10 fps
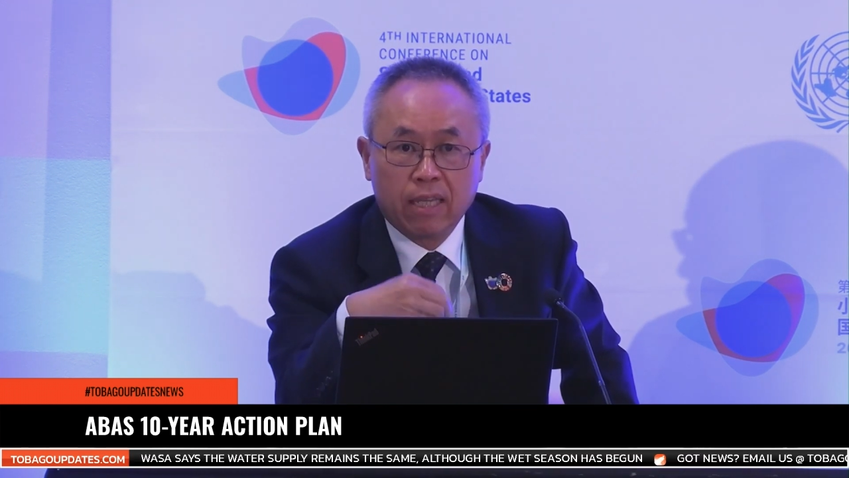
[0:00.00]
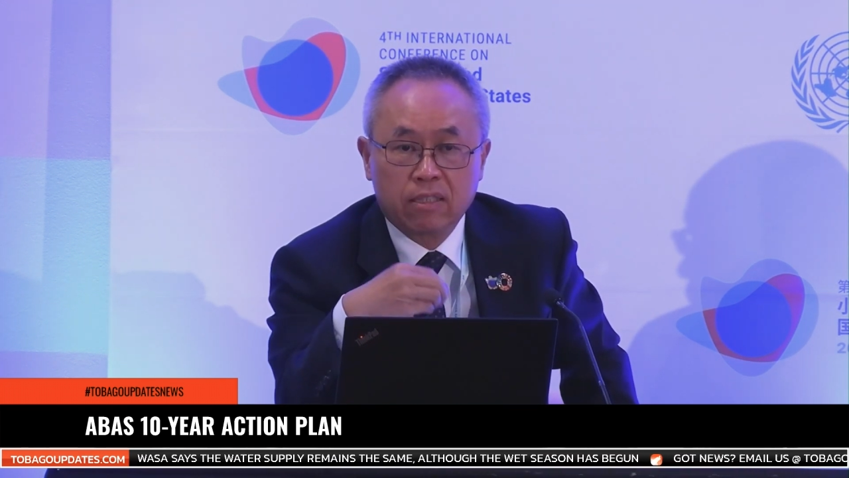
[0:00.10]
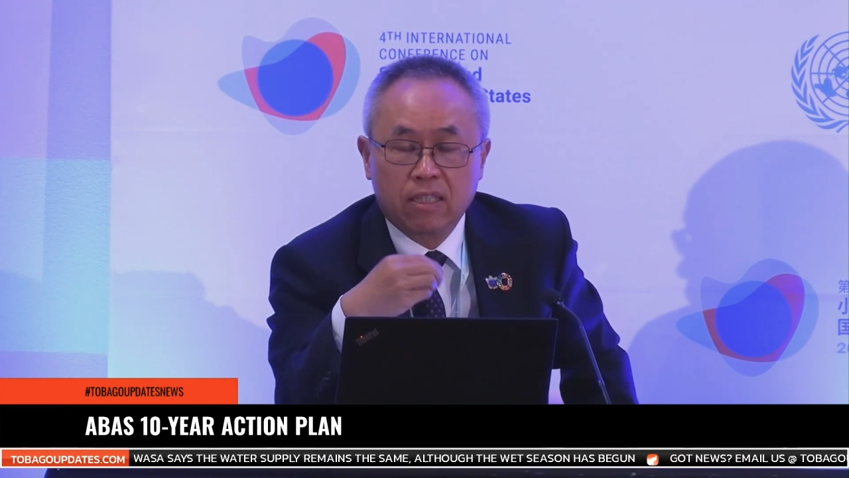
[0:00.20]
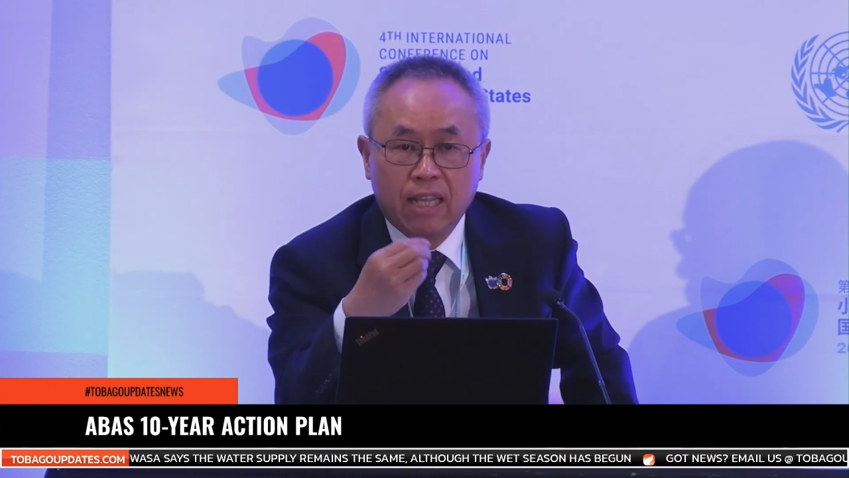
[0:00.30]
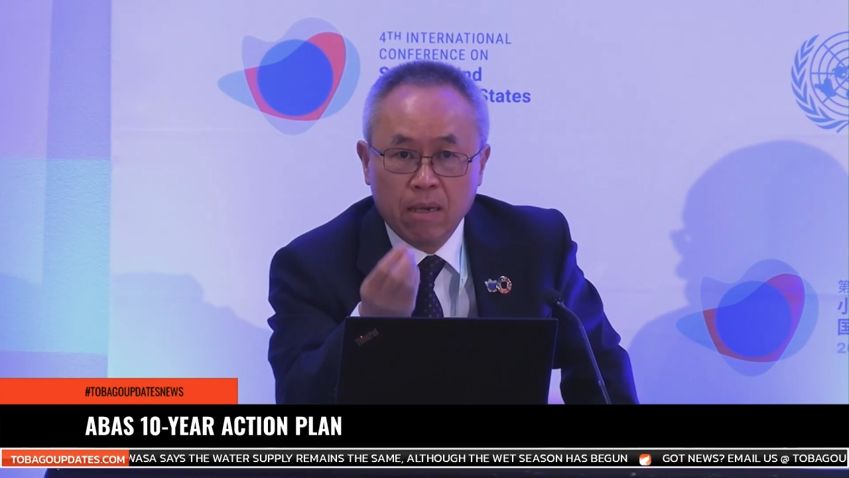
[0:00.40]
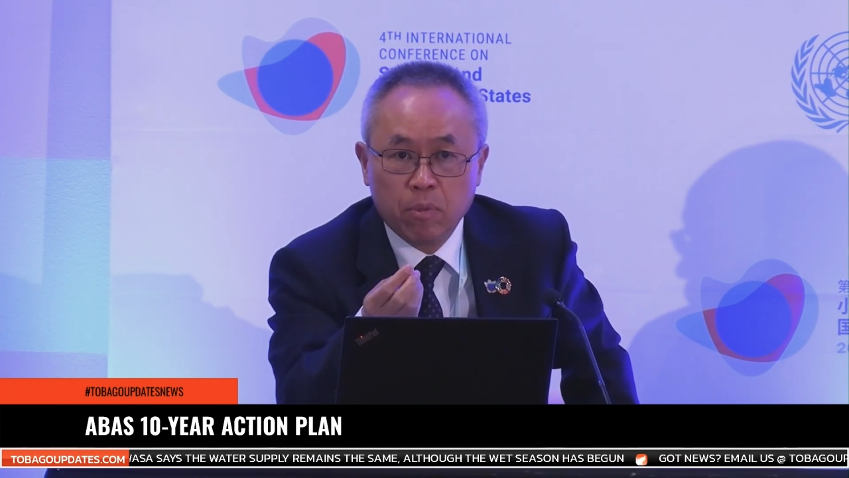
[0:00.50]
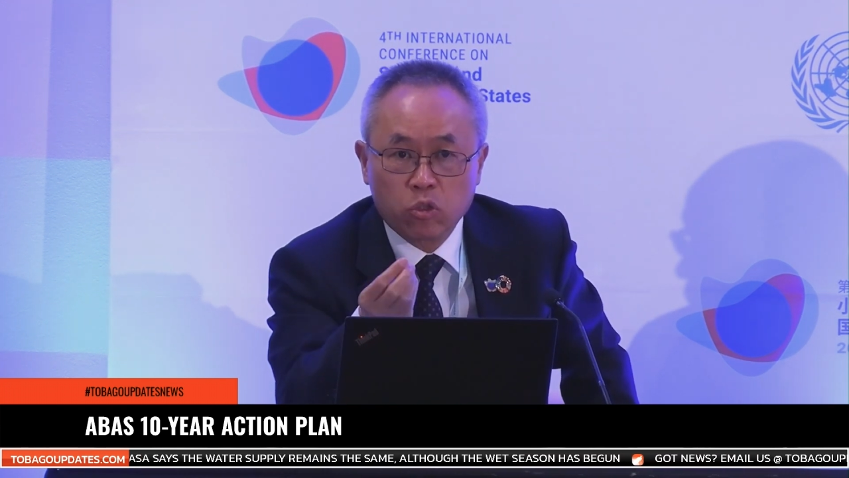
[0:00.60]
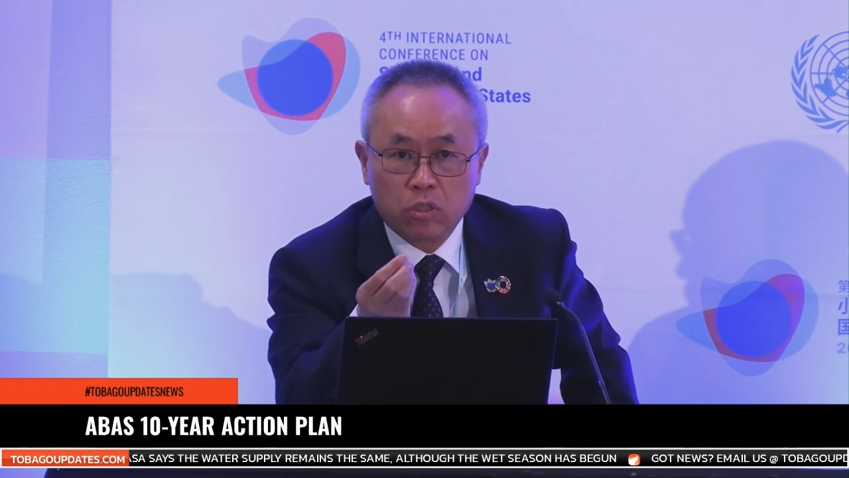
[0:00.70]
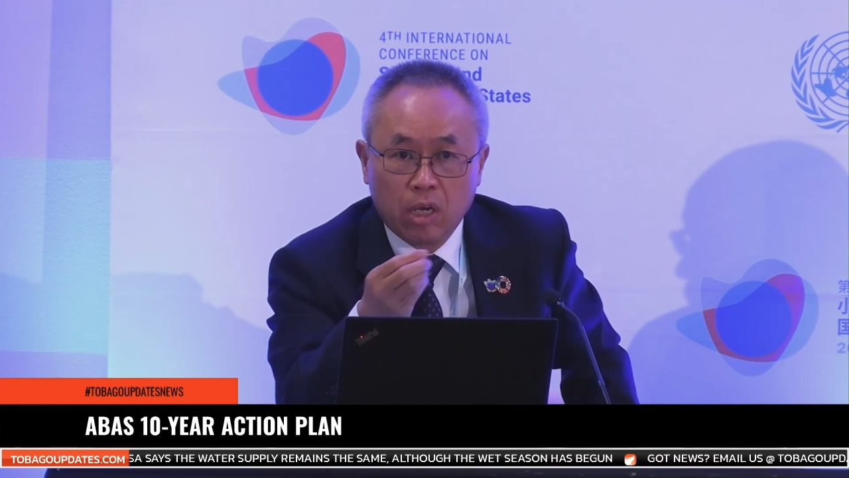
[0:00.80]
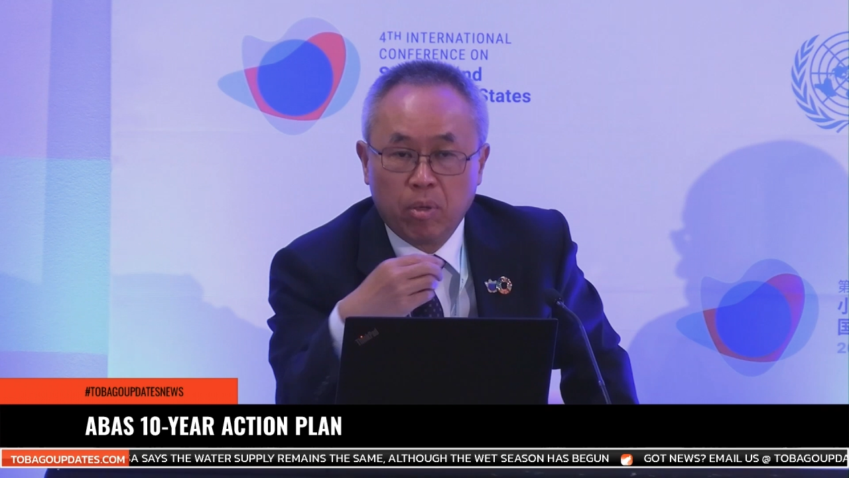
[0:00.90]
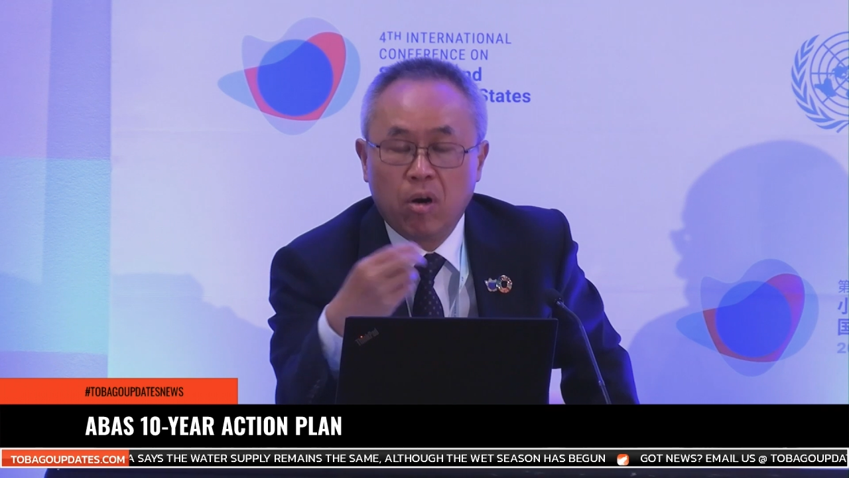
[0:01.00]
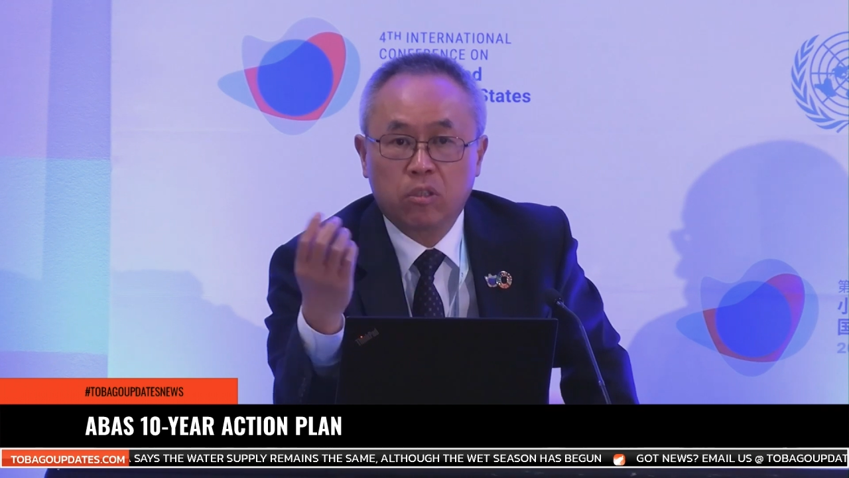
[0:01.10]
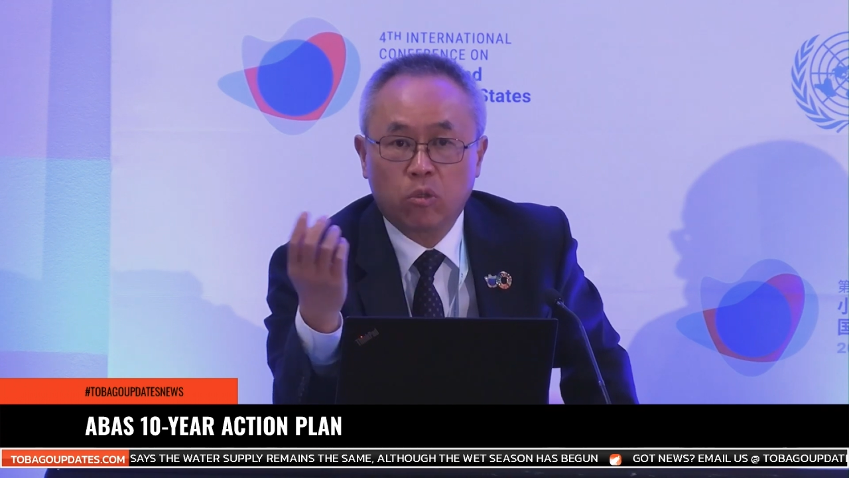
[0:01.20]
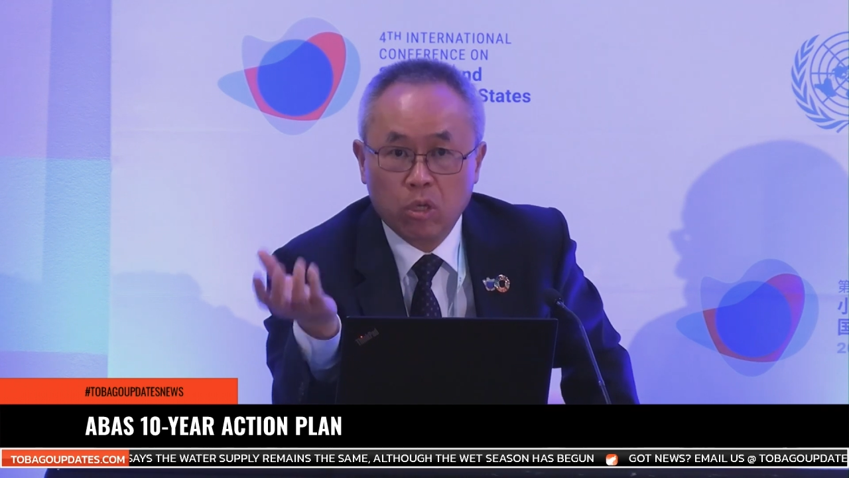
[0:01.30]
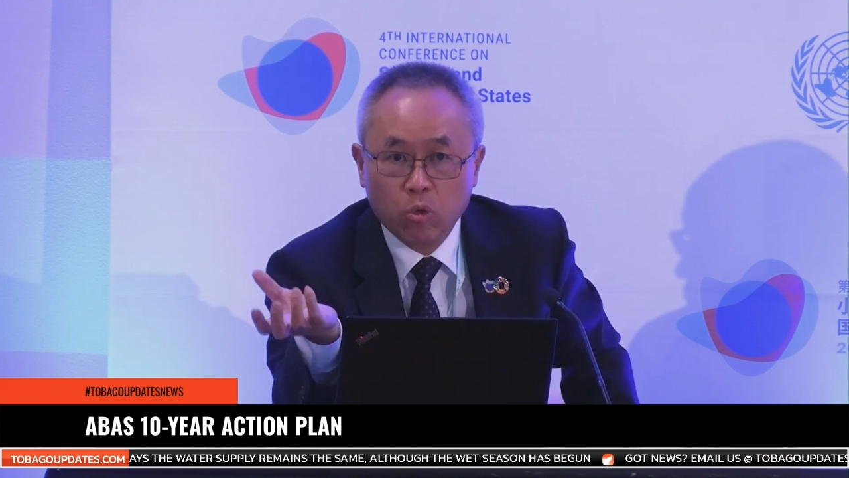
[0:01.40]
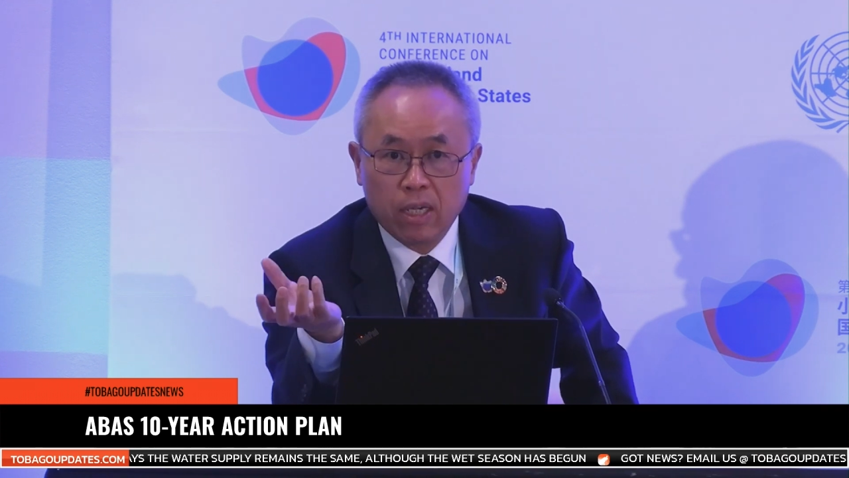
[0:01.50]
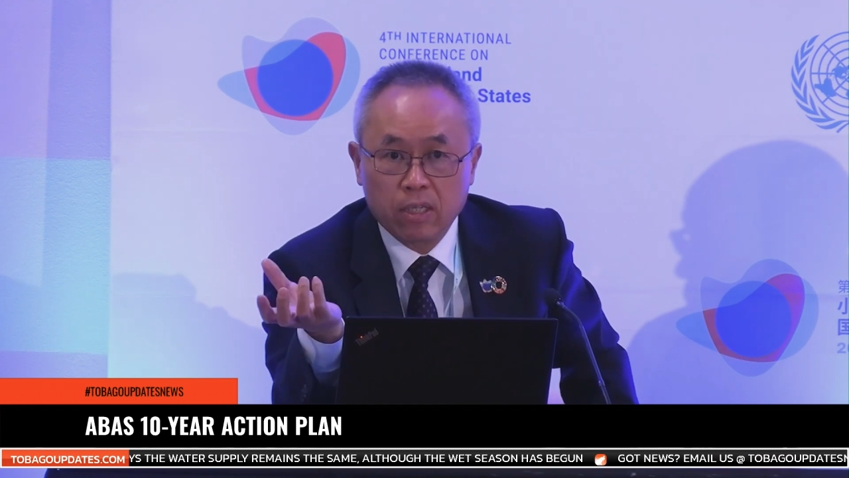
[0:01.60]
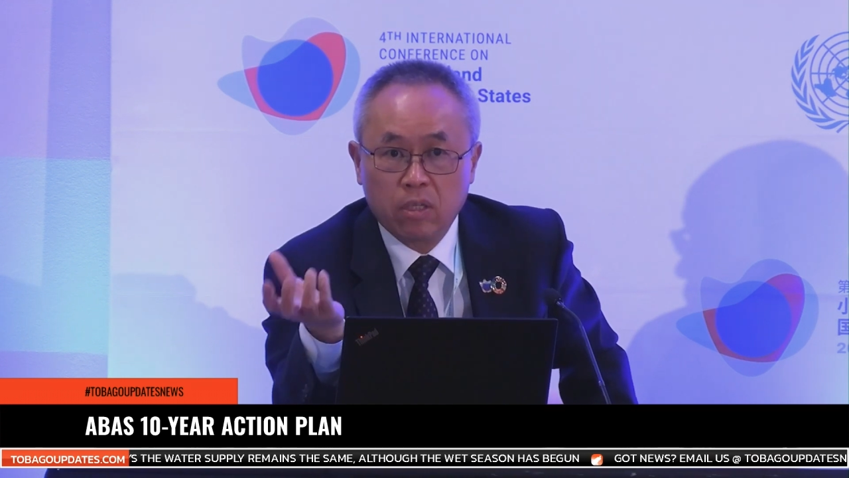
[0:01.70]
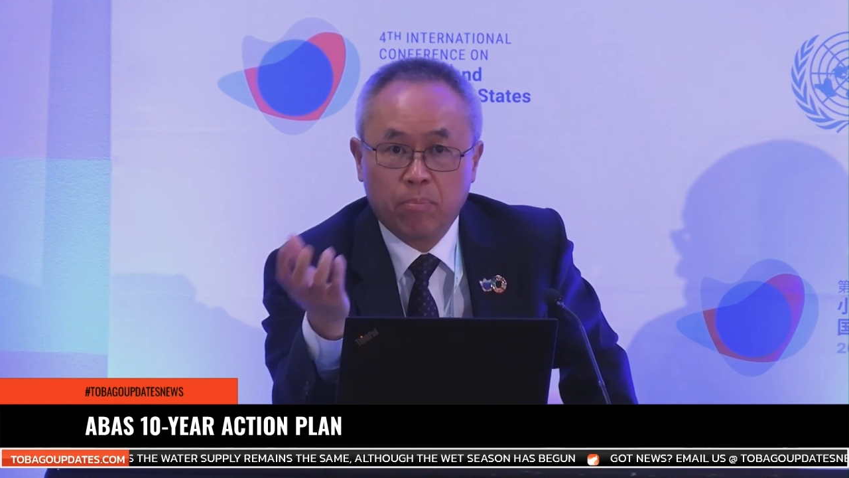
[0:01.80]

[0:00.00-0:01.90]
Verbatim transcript: establish, upon the request